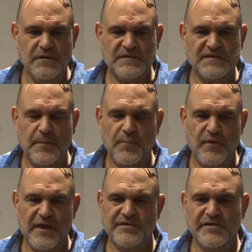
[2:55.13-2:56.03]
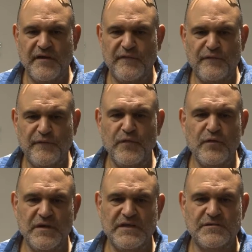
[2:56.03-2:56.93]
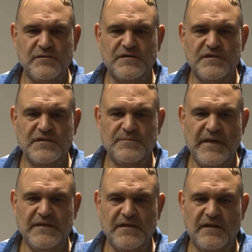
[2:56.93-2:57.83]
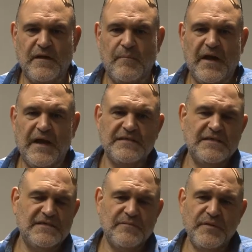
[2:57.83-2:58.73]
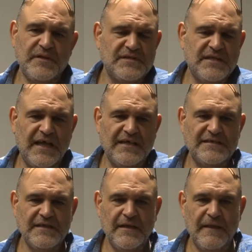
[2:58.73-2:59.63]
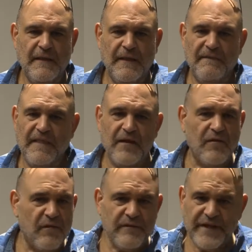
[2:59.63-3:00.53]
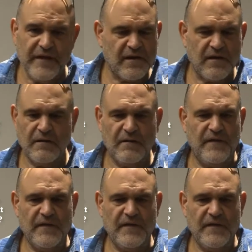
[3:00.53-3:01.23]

separation of food resources based on their body size and bill size, they only occur on